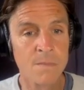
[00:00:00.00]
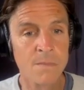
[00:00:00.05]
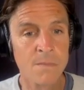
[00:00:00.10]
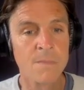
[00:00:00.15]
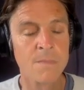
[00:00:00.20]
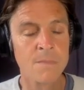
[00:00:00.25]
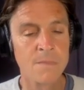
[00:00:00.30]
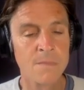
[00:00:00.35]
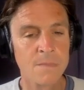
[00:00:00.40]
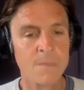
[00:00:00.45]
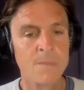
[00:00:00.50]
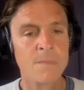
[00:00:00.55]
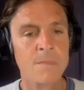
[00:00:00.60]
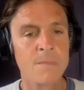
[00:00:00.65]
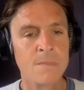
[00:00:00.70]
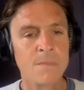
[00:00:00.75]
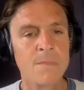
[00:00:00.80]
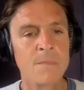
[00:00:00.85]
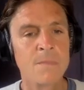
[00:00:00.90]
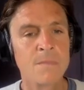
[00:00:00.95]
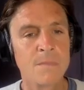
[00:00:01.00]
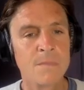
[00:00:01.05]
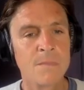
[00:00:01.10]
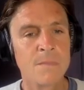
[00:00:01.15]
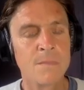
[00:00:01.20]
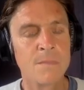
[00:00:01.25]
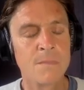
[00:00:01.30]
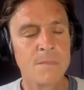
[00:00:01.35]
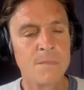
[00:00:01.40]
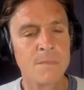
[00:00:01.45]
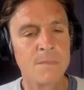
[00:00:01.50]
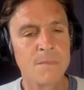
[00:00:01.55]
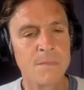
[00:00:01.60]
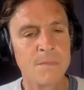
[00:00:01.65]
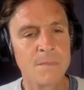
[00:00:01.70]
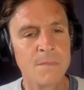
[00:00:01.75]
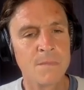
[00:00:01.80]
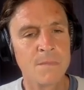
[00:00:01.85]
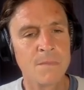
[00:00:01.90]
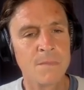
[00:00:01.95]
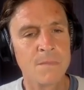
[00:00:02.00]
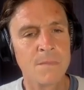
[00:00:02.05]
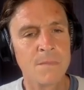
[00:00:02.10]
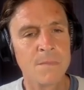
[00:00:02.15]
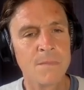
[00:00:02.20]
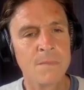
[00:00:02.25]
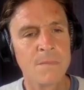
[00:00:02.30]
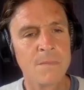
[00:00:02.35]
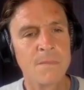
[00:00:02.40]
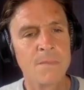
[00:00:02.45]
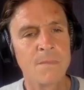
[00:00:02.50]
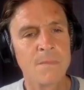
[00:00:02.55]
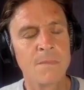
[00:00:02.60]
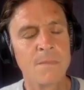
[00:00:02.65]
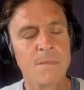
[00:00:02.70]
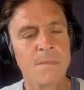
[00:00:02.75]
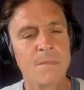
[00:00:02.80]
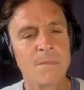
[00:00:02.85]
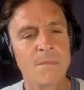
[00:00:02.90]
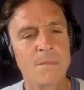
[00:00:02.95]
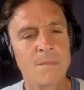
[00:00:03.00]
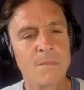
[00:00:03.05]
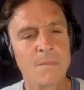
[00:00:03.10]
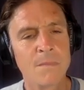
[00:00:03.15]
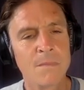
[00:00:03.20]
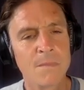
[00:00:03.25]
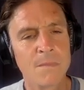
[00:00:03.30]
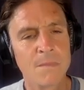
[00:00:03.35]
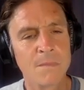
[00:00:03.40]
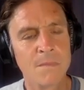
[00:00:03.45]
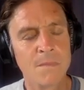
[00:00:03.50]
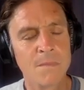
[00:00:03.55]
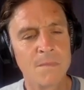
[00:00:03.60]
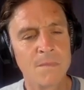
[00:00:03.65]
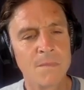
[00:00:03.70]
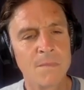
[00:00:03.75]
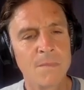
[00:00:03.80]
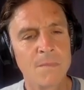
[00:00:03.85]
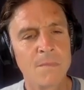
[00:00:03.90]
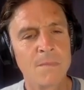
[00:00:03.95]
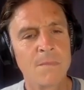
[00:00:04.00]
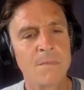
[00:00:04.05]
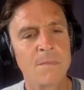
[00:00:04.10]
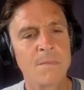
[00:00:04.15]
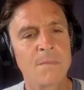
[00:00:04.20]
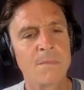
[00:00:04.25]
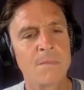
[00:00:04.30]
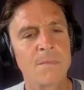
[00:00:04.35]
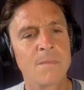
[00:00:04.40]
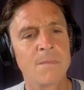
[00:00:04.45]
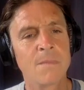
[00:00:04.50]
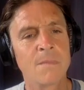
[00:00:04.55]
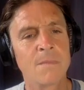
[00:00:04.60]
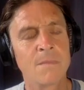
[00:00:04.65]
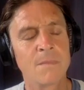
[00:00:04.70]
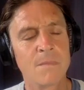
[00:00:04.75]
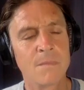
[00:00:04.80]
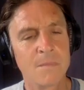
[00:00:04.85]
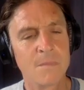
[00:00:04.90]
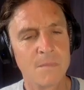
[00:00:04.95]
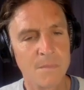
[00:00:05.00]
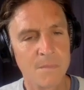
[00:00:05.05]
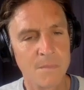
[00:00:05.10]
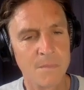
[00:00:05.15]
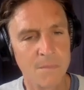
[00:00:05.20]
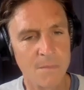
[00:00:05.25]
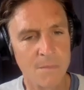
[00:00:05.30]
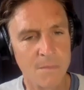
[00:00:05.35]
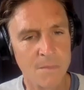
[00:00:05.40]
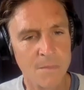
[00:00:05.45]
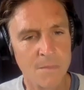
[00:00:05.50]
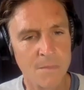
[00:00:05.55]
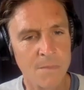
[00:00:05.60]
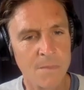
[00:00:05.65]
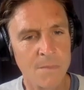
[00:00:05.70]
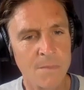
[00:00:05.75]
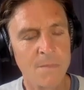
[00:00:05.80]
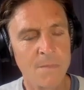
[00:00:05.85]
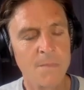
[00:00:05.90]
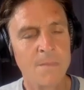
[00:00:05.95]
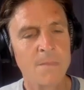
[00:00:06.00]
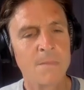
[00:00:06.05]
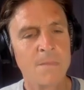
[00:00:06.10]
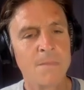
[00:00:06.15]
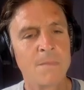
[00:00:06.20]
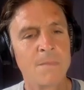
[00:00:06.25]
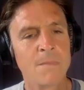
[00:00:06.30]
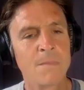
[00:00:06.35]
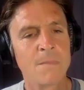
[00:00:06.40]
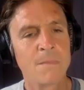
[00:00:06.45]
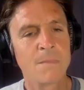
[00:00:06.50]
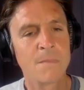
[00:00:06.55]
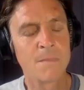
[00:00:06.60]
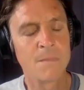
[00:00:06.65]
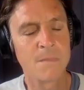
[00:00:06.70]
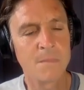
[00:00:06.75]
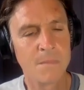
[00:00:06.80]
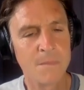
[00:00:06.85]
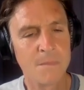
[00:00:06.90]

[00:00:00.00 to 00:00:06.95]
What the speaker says: [no speech]